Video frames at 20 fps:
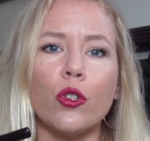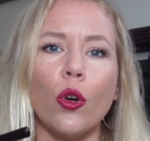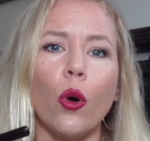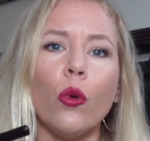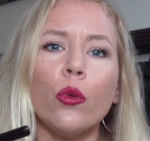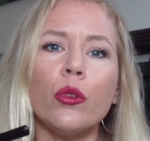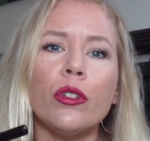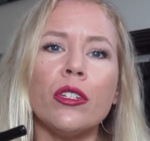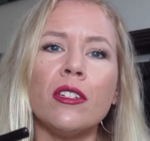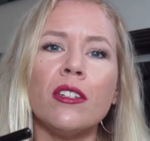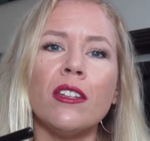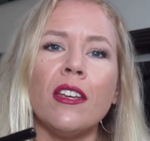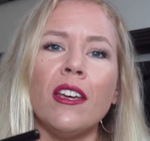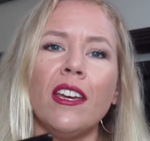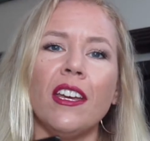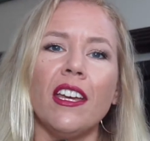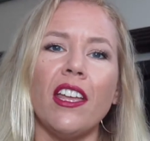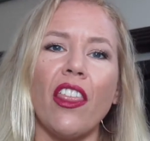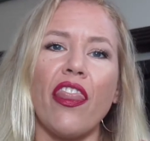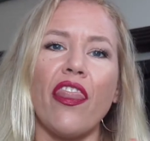don't
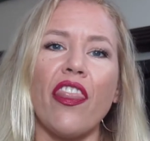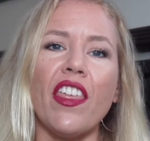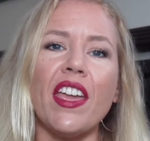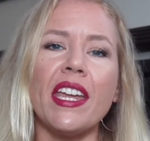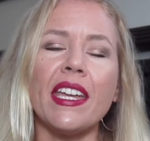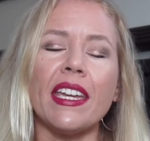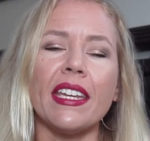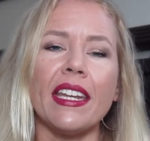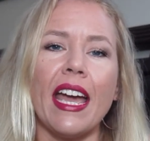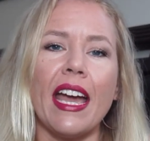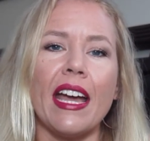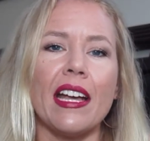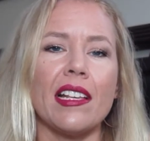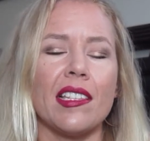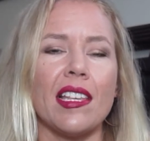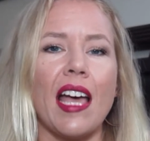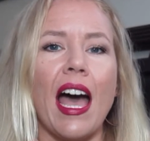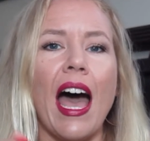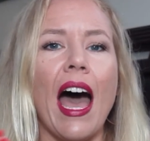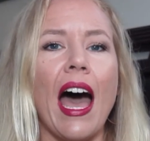think it
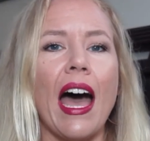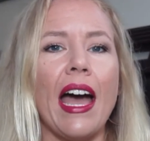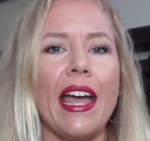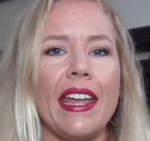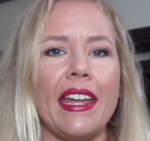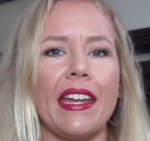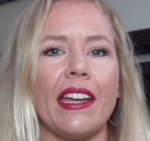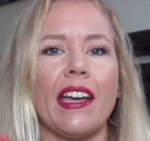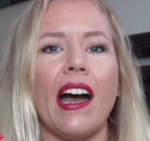has high